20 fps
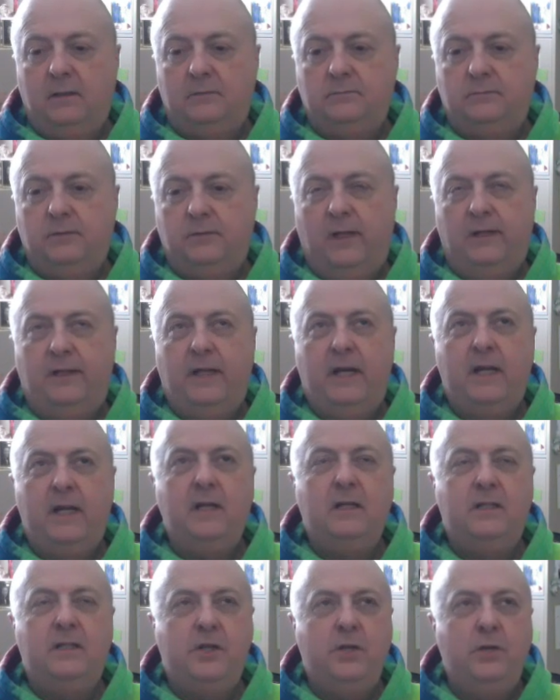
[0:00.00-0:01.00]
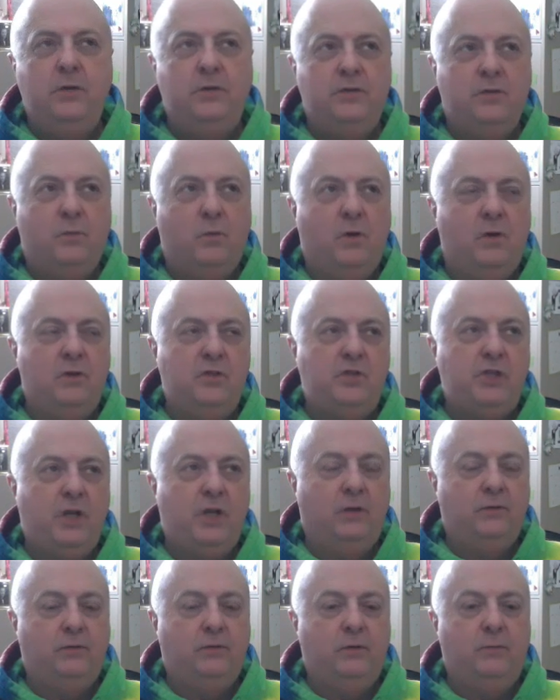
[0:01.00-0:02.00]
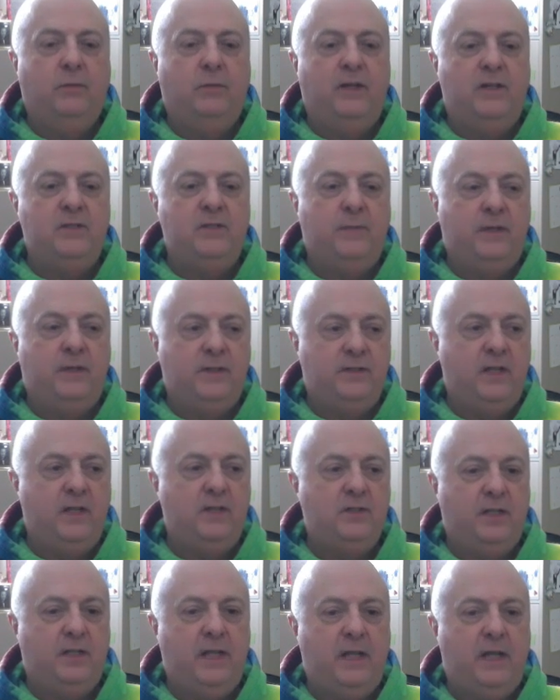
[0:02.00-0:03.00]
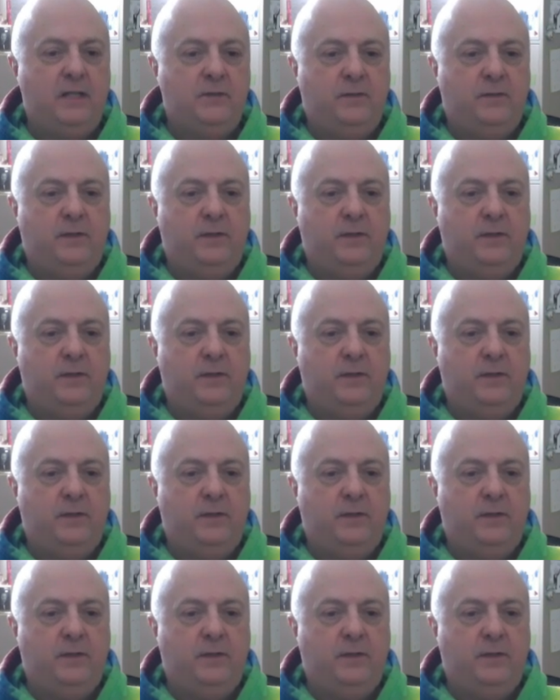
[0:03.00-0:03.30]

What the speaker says: they didn't use the word shelter in place, but essentially that's what they